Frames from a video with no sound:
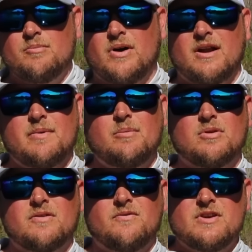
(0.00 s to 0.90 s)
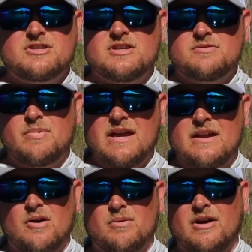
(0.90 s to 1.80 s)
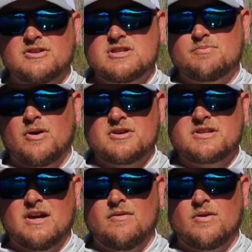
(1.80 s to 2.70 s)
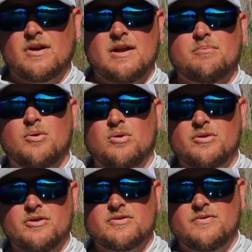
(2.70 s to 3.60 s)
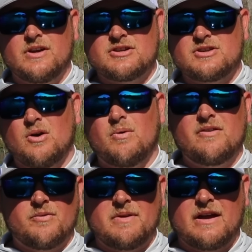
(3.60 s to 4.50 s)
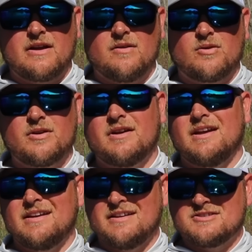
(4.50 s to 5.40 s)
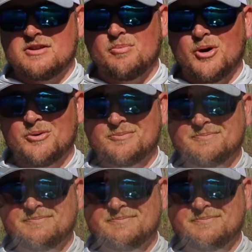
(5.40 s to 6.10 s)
but I'm able to fish this bait around sparse cover and pull those fish away from that cover and into the boat.